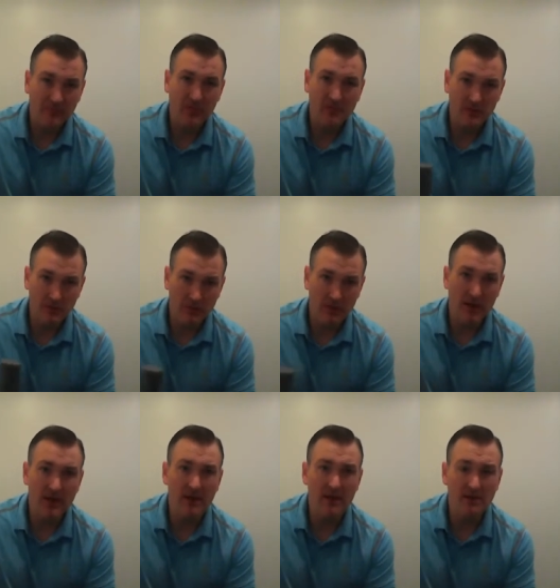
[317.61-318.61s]
So
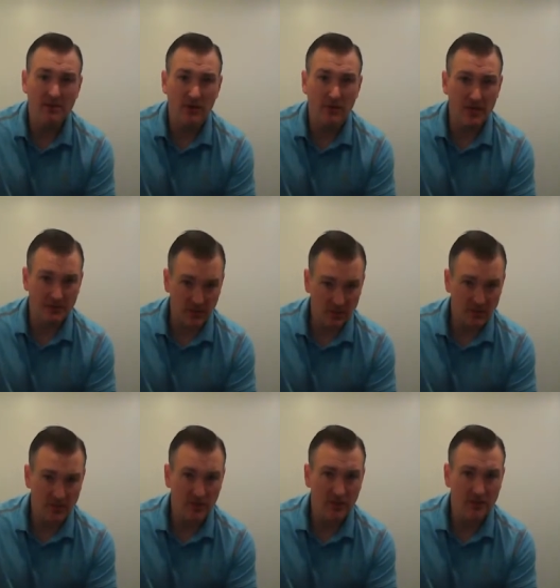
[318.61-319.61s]
as always, make
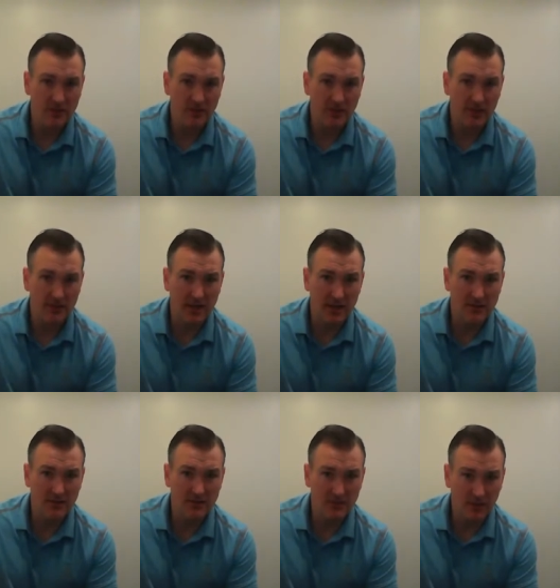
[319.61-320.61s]
sure you get your
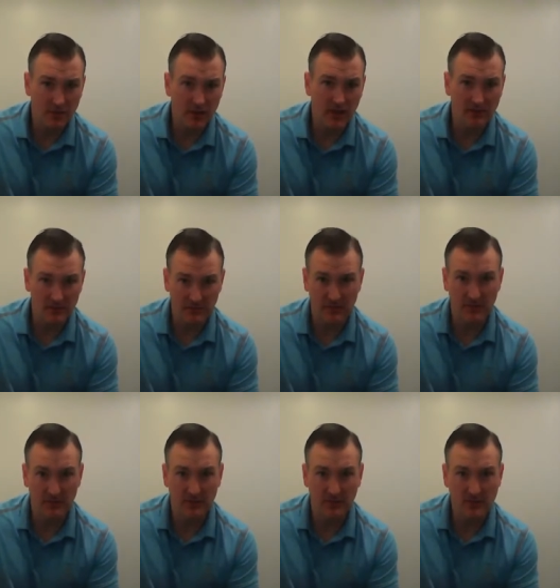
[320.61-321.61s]
doctor's okay to
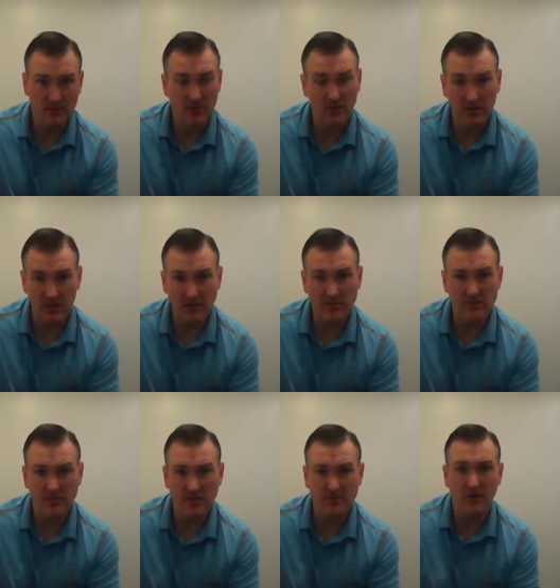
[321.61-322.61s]
be starting an
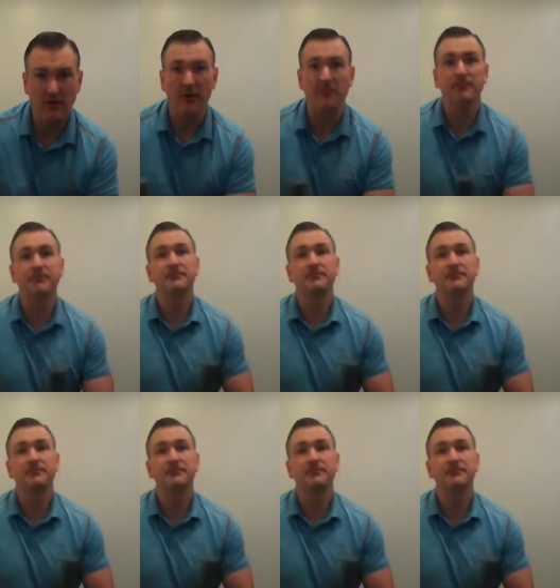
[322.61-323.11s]
exercise program.